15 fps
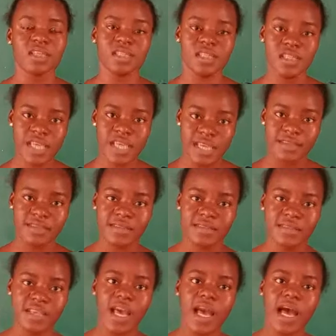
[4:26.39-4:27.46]

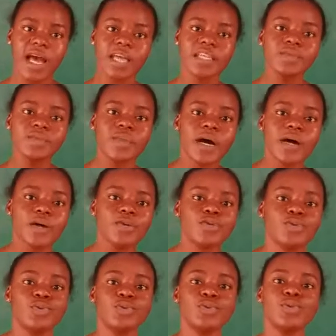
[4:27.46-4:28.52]
Yes,
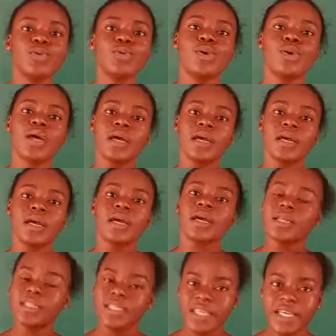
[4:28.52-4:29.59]
animals too
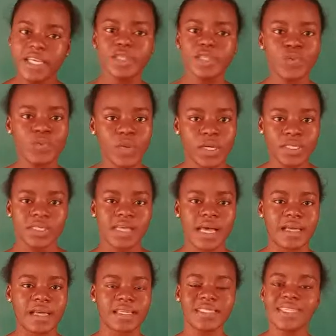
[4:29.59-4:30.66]
need water.
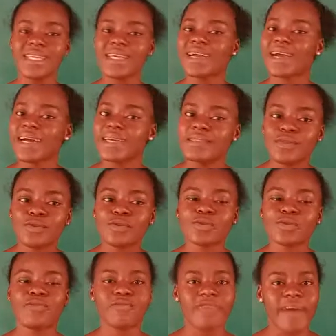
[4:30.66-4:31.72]
They can't
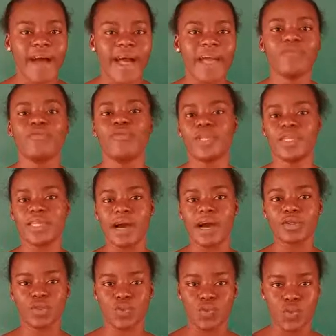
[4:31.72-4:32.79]
survive
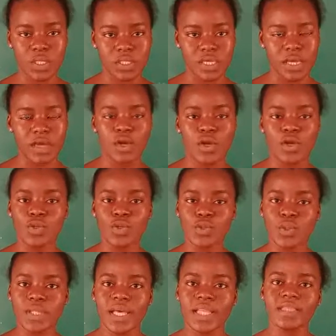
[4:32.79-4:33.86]
without water.
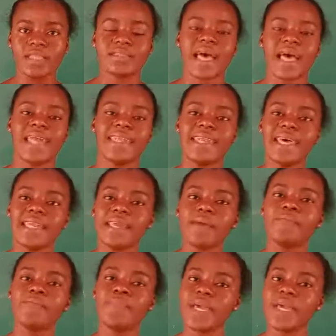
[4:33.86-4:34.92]
So that is
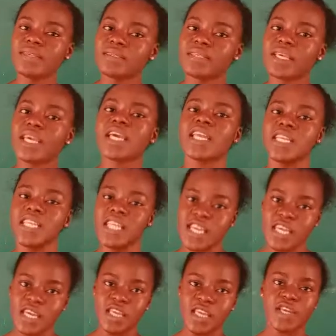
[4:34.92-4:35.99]
another basic
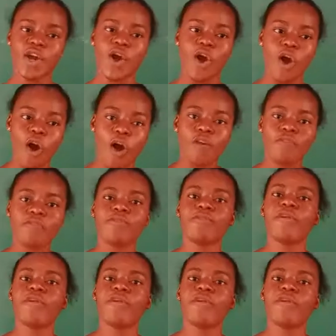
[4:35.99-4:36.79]
need of